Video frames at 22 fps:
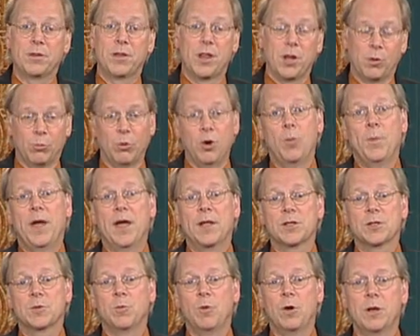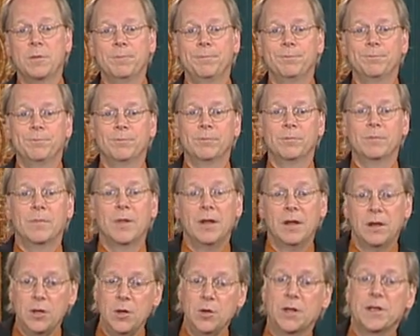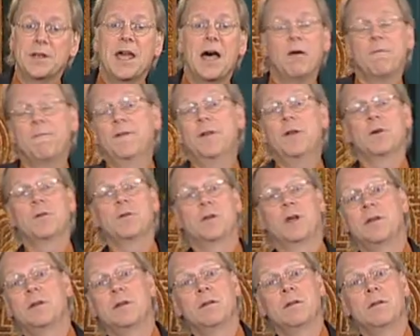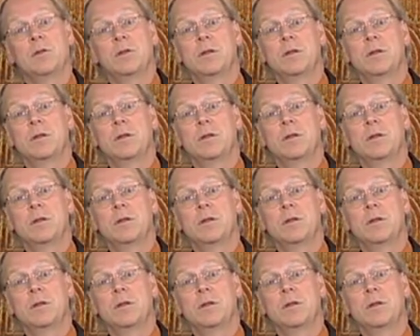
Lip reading: than the romance one, you can now figure that